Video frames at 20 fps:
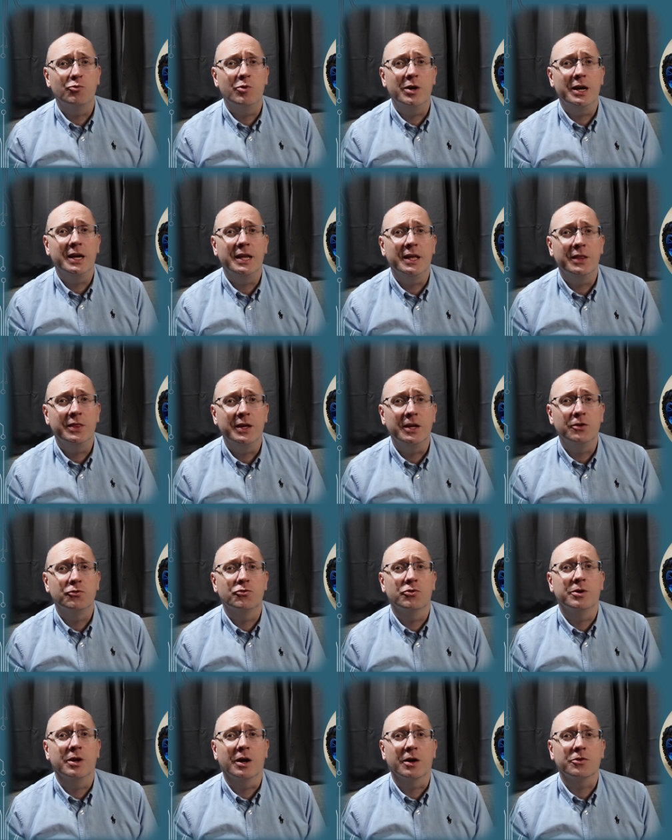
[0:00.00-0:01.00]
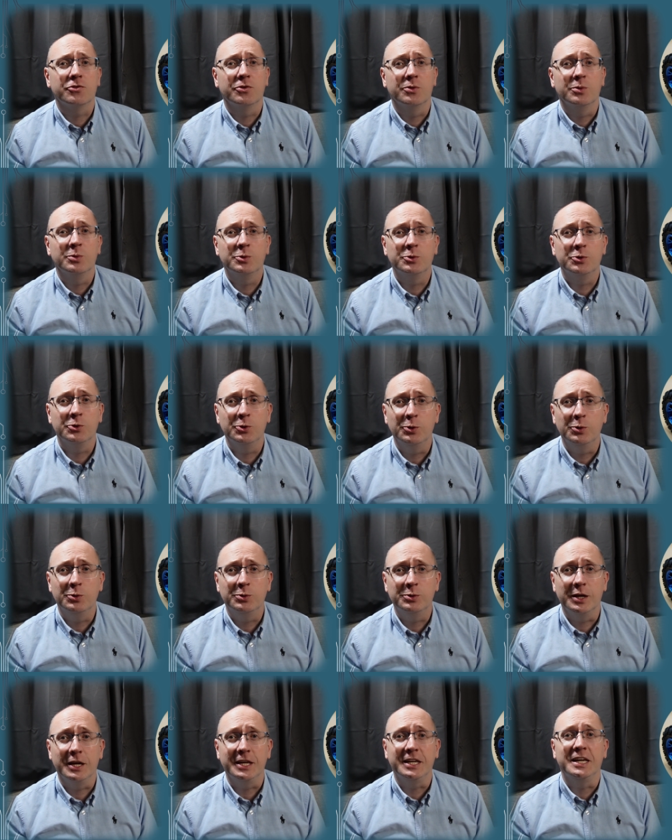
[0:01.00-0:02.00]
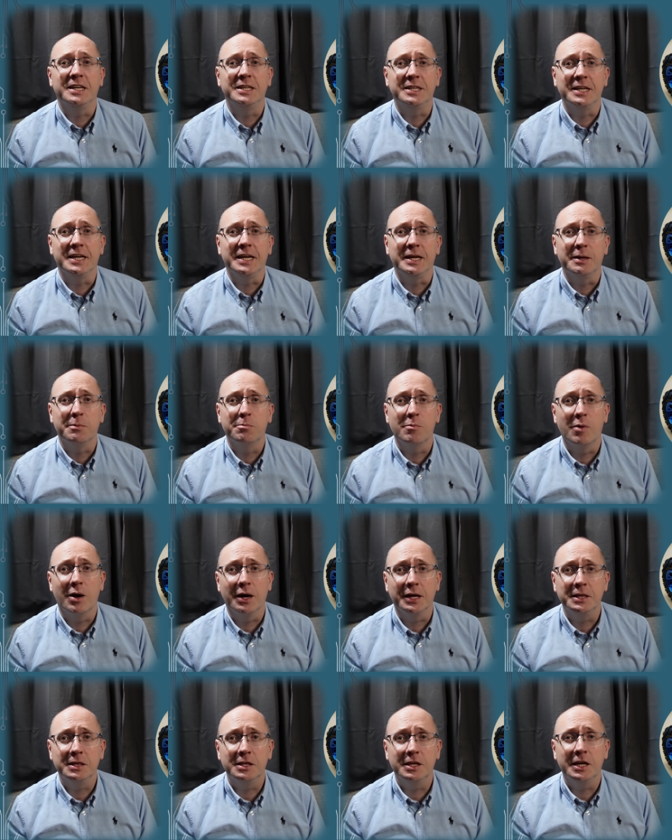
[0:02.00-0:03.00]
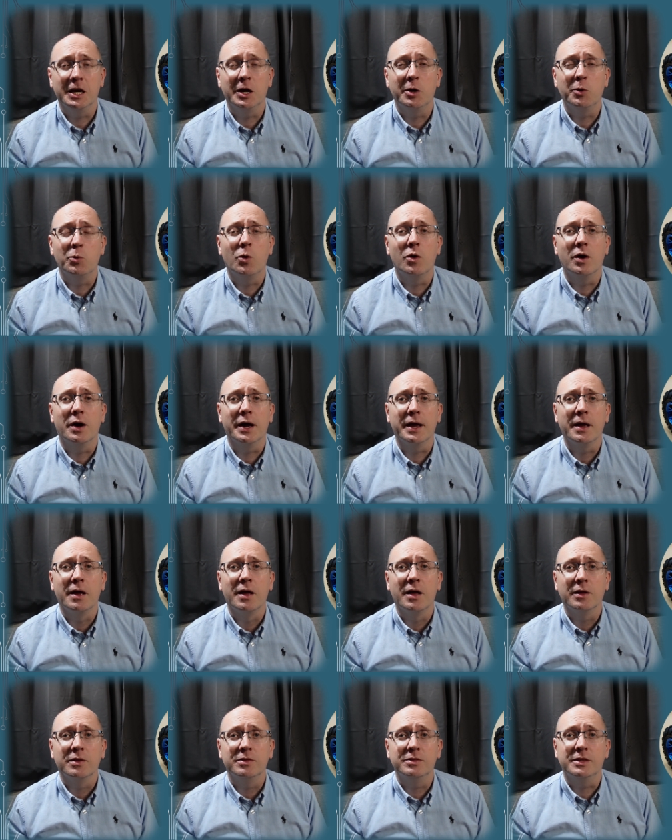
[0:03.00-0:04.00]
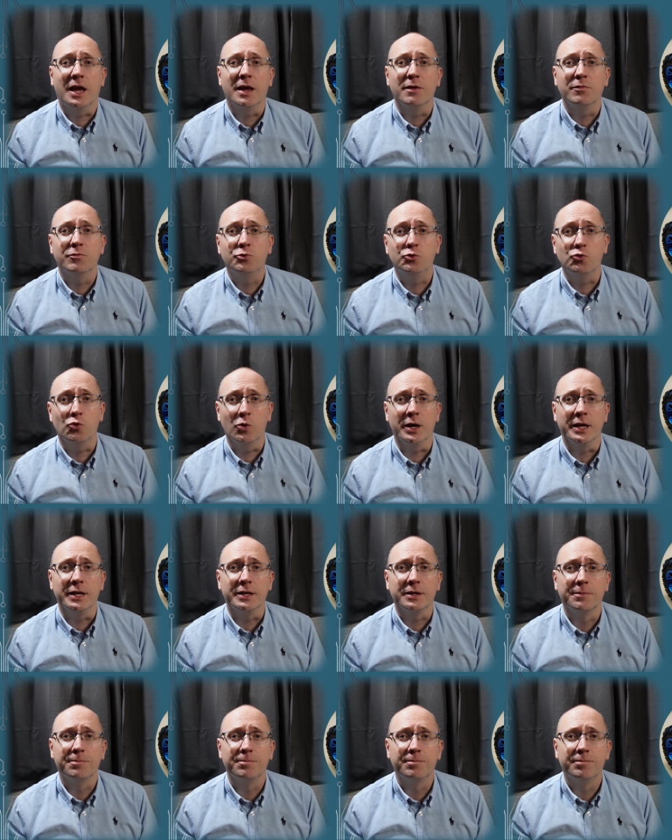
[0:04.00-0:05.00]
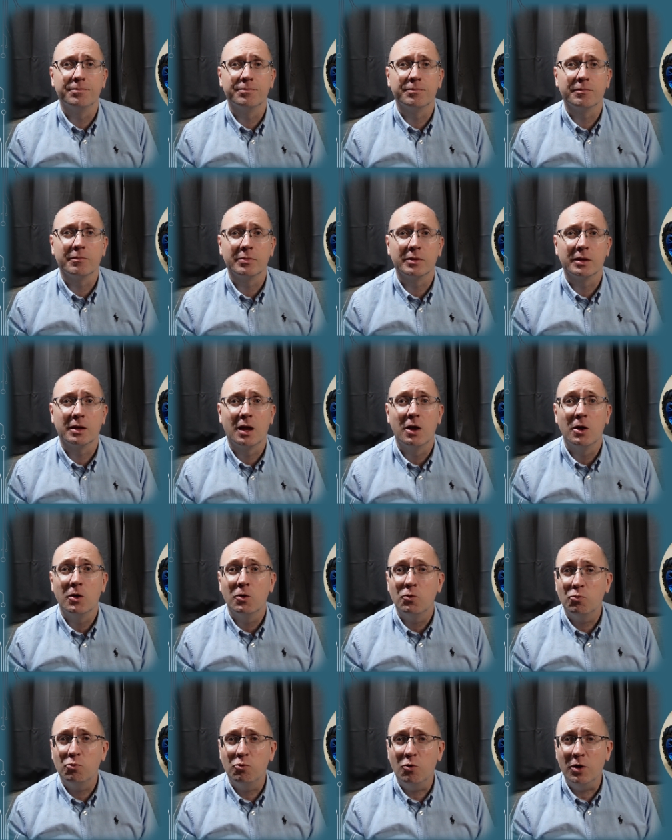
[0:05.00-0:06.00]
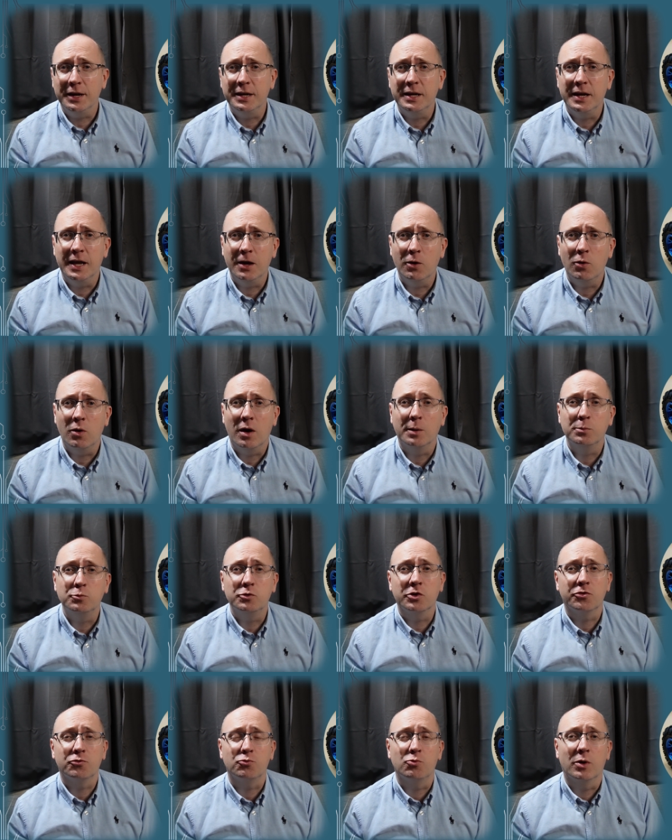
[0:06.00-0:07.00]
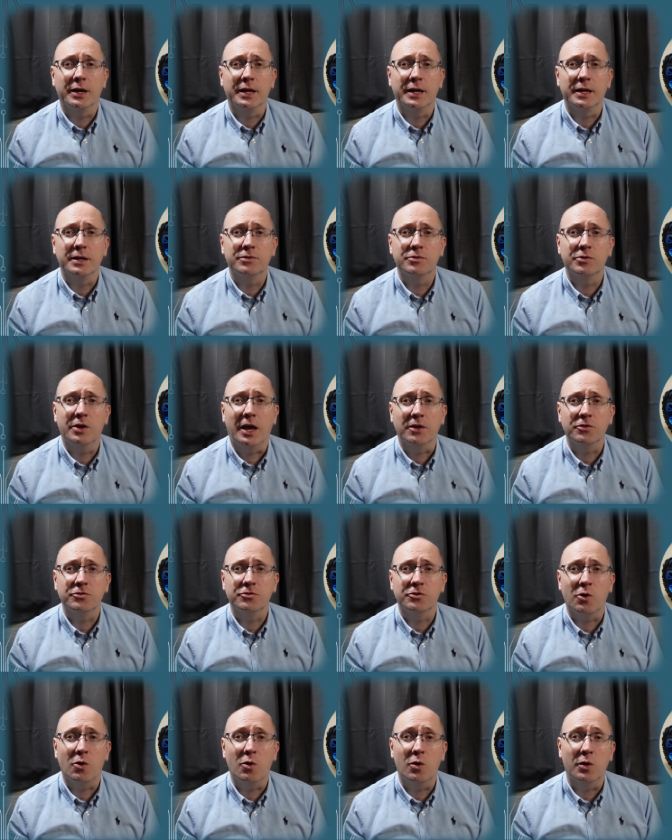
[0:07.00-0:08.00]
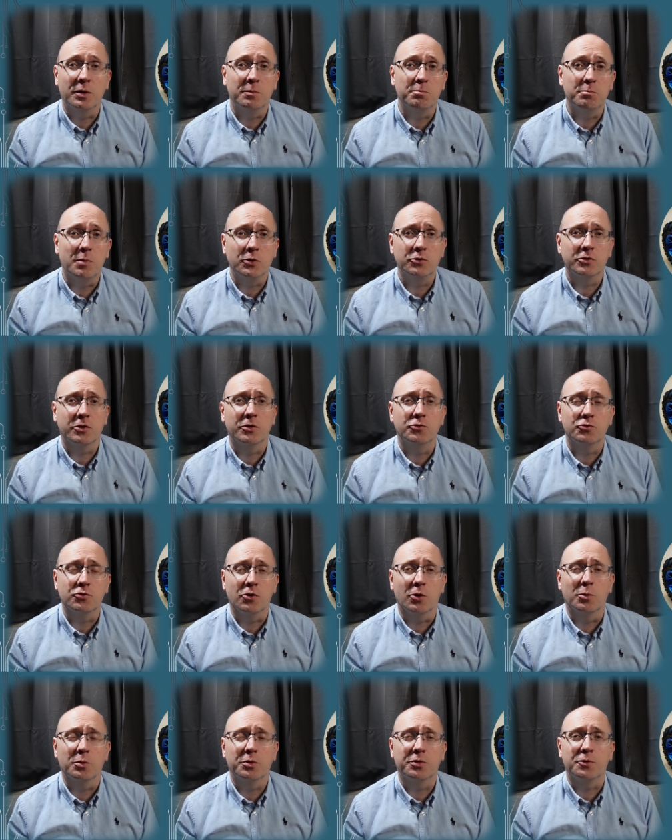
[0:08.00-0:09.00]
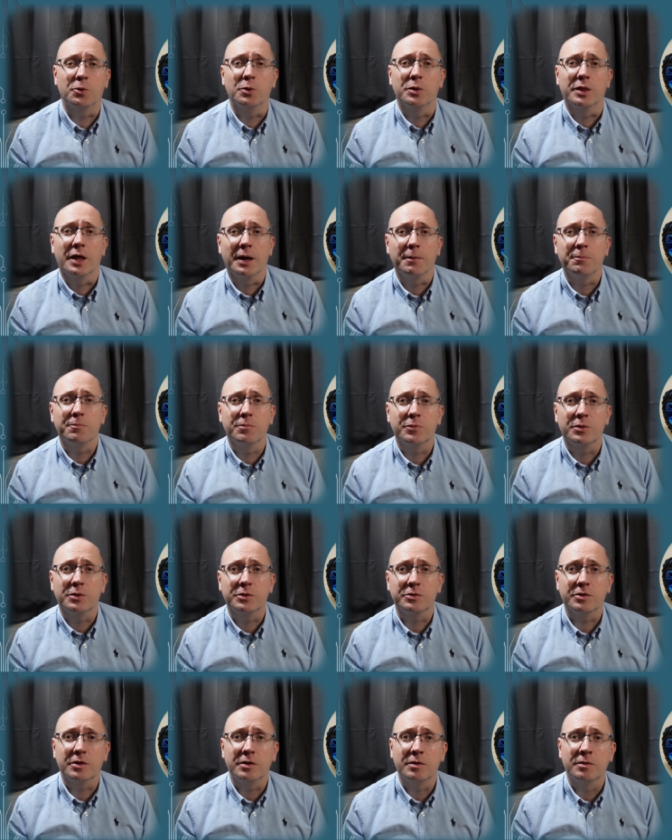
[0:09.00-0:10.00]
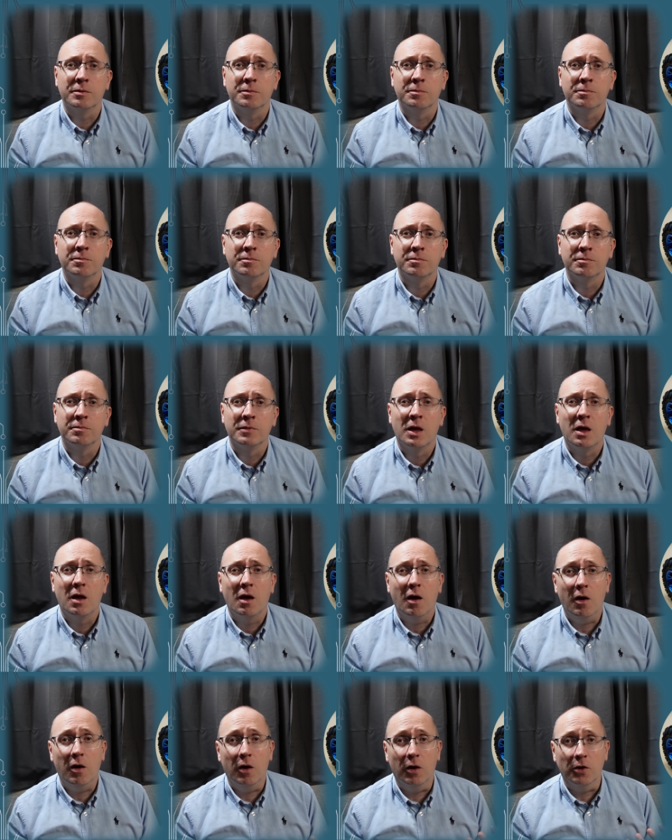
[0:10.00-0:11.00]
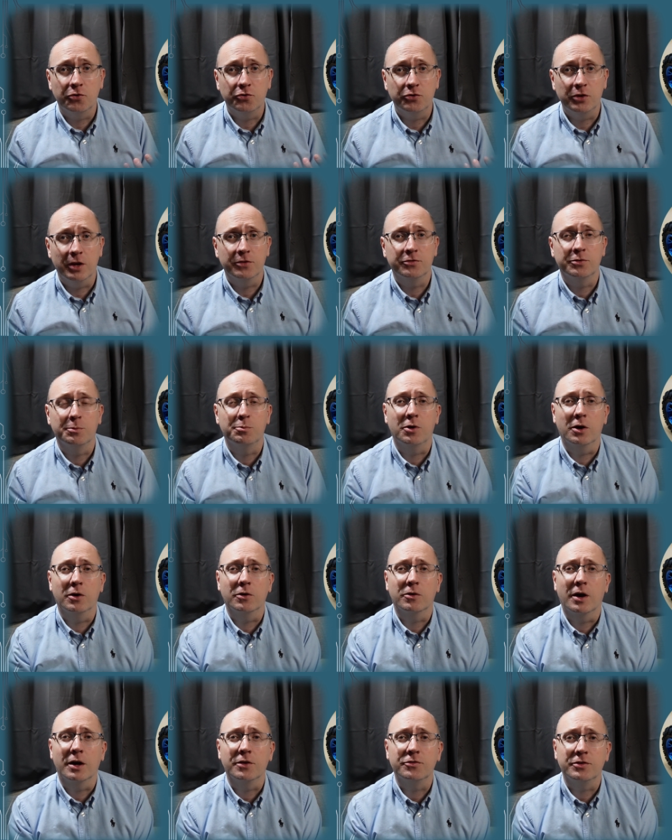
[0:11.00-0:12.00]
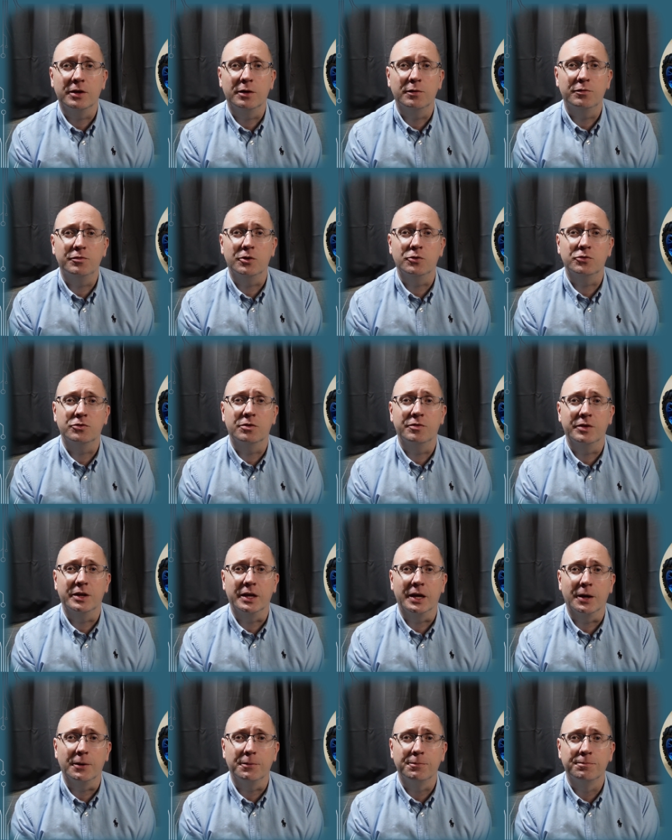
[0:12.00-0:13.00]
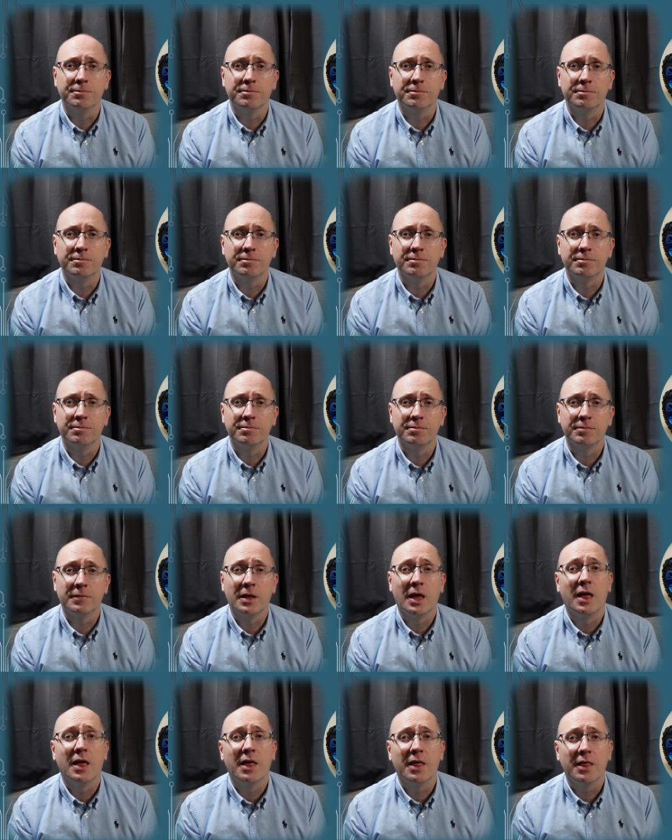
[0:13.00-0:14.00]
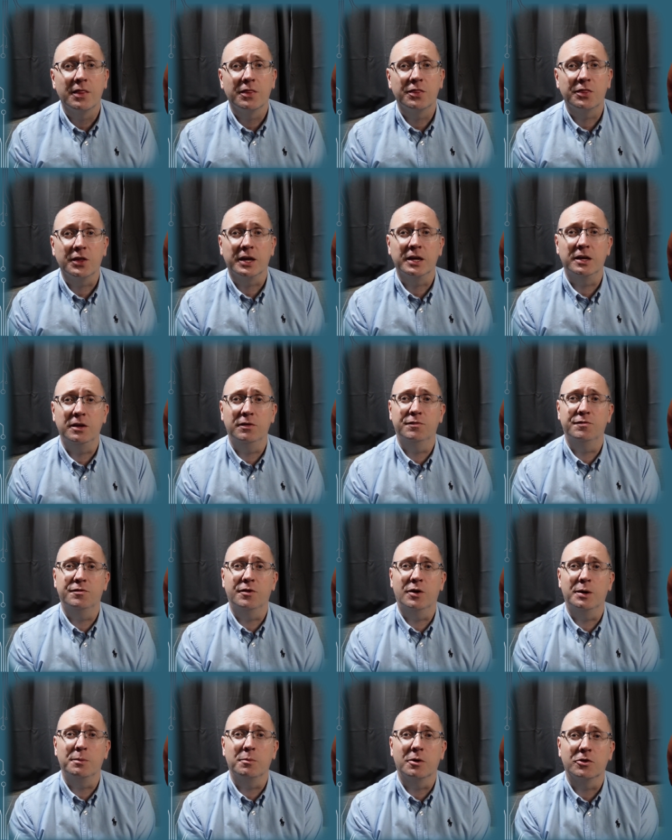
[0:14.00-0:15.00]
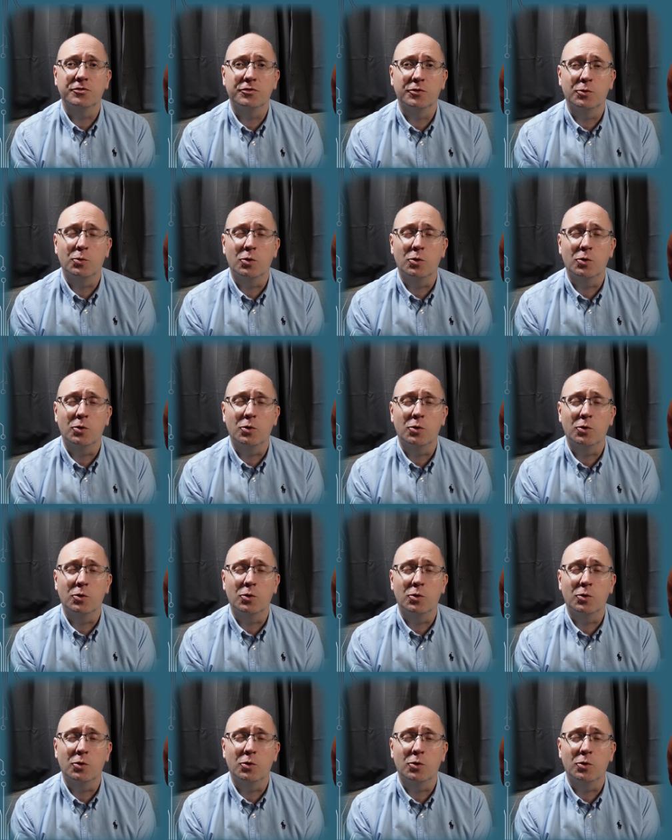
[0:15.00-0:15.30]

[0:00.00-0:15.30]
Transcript: really the introduction to DDD, my DIY dev droid. Right now I'm just running tests on motor control through that. I'll share some progress in a future video. Thank you very much for